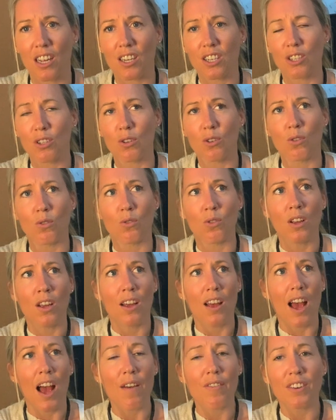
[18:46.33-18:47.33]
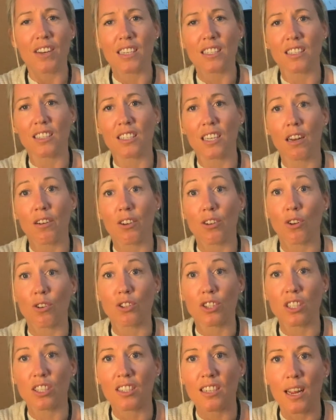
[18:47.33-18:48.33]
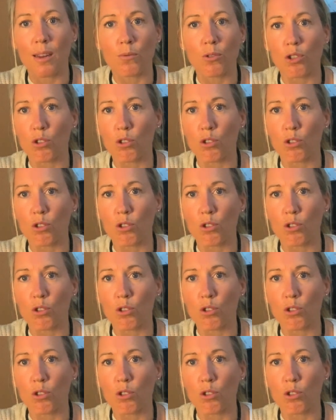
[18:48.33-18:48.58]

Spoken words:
and you haven't necessarily got the same